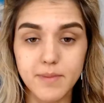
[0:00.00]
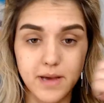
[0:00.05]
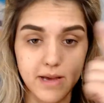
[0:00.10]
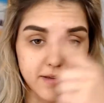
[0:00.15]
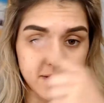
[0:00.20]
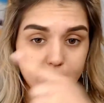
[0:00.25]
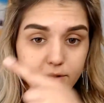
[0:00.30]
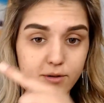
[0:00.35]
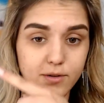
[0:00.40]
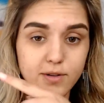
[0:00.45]

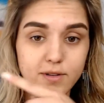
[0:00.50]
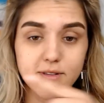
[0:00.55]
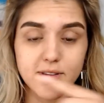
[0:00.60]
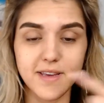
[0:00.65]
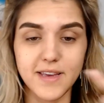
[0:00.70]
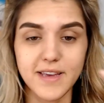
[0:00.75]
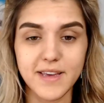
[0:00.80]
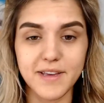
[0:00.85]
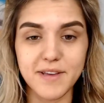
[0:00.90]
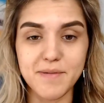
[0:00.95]
As you can
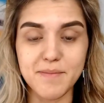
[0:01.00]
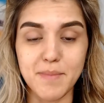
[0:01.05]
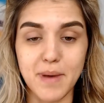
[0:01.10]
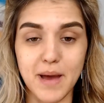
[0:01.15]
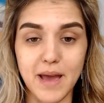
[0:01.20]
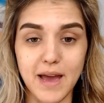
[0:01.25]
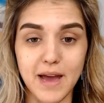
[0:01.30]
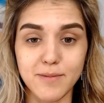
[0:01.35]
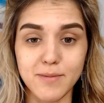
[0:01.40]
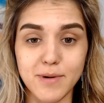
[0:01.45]
see,
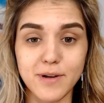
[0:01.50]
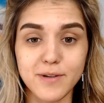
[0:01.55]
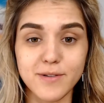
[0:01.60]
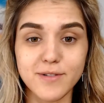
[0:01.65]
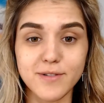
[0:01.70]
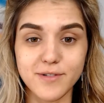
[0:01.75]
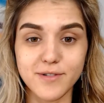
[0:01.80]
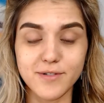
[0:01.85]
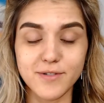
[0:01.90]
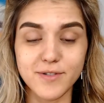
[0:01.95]
my eyebrows
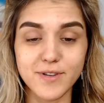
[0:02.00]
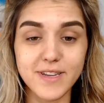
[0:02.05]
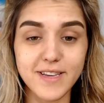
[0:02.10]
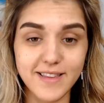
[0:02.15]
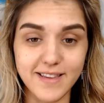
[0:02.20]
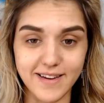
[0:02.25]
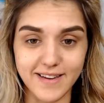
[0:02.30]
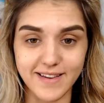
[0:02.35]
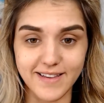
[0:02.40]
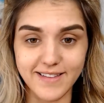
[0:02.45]
are already
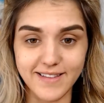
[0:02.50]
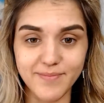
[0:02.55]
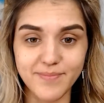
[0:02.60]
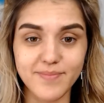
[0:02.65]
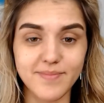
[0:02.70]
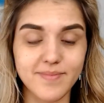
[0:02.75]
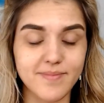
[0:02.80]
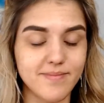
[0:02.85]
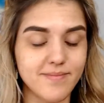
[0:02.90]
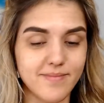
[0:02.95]
done.
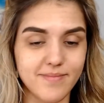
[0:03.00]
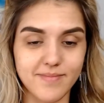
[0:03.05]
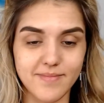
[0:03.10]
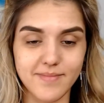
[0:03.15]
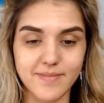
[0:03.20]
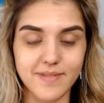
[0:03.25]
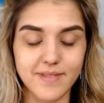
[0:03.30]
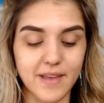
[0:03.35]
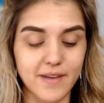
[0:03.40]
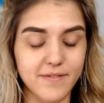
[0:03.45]

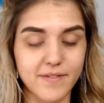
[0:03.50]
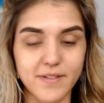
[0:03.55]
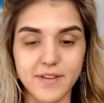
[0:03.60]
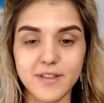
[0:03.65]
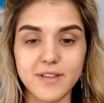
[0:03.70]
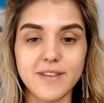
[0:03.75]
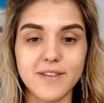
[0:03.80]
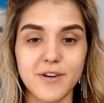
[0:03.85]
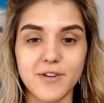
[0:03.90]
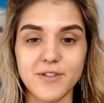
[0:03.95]

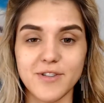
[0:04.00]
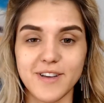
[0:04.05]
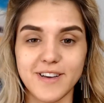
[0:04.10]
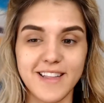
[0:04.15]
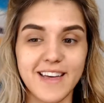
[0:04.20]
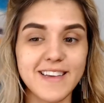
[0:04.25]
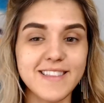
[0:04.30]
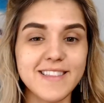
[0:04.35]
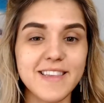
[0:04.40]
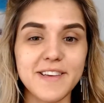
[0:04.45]
Definitely don't look
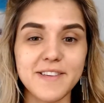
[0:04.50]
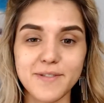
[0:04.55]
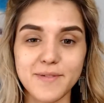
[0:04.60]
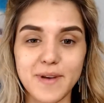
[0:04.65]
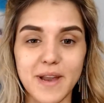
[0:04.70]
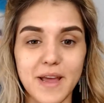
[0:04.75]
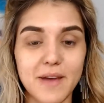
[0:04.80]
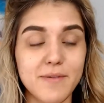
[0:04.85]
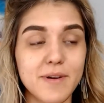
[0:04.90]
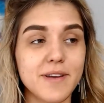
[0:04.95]
like this when
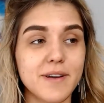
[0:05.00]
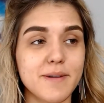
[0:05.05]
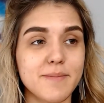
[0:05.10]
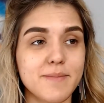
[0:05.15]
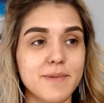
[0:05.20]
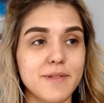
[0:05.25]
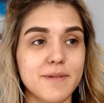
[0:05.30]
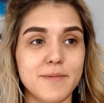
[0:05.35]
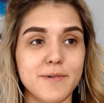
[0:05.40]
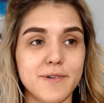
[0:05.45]
I wake up
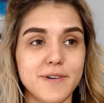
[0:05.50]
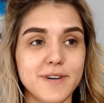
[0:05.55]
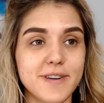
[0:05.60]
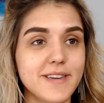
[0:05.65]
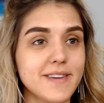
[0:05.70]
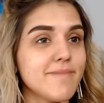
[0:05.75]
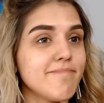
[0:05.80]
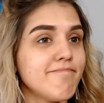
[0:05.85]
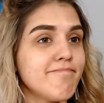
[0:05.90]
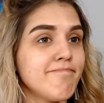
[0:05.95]
in the
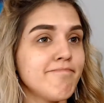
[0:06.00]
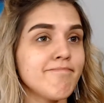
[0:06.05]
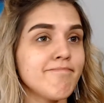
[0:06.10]
morning.